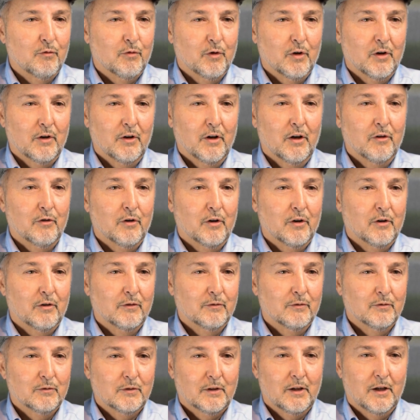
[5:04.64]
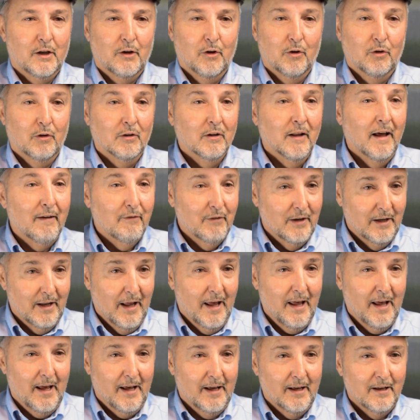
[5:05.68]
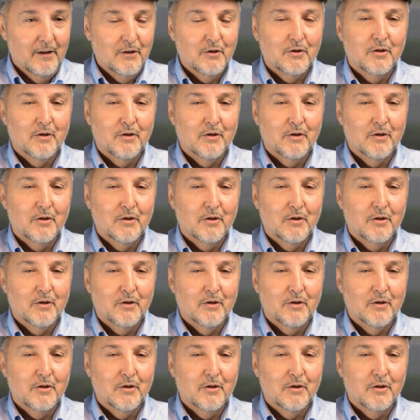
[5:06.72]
for another 11 days.